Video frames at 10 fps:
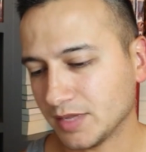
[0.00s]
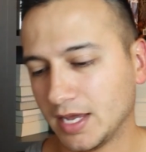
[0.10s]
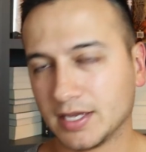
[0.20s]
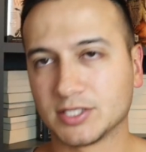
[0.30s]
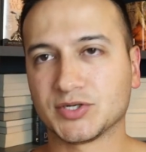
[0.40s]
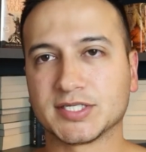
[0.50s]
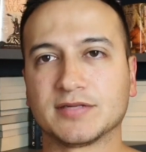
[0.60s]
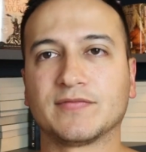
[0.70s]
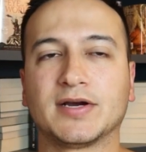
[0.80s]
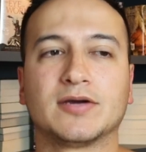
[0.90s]
and
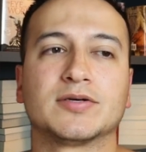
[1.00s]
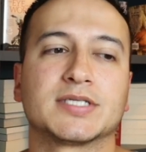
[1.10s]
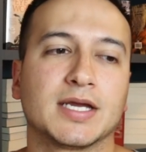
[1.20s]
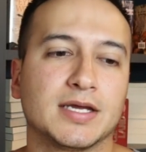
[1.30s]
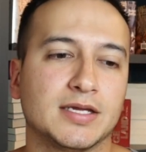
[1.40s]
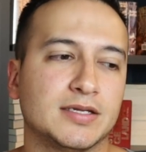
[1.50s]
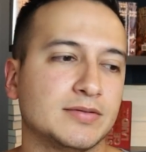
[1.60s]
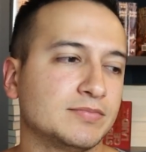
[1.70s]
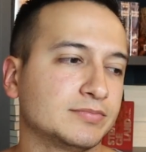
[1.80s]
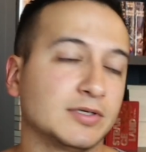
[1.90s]
Dresden Files
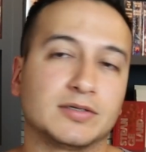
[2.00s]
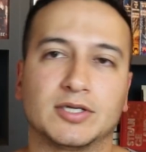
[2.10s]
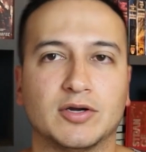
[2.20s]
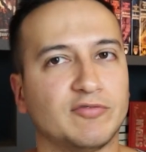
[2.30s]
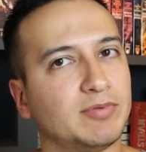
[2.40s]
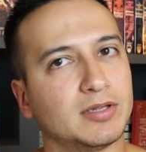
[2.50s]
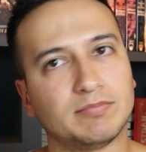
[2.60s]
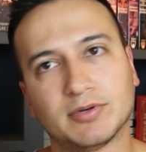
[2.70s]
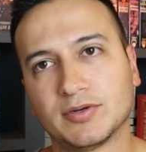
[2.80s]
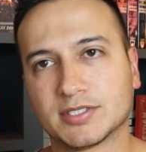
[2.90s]
and, Of Blood
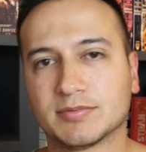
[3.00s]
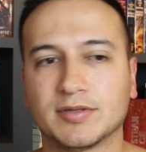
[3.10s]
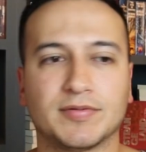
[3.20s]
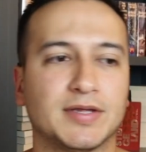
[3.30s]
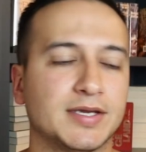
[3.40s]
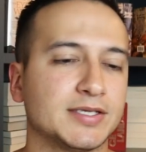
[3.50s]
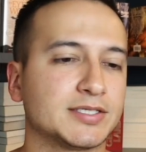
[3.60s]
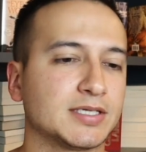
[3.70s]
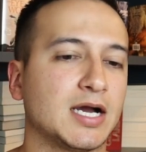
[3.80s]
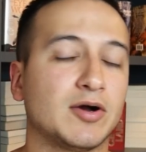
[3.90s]
and Bone and some other
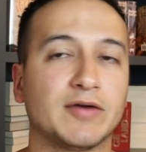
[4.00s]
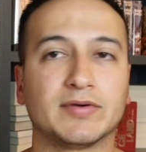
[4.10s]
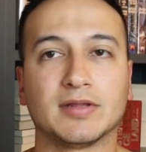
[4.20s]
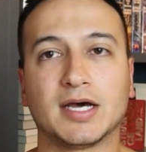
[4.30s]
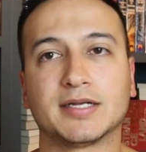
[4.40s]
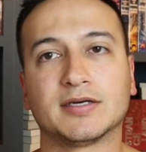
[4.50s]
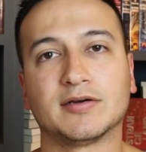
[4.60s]
things, I'll have a lot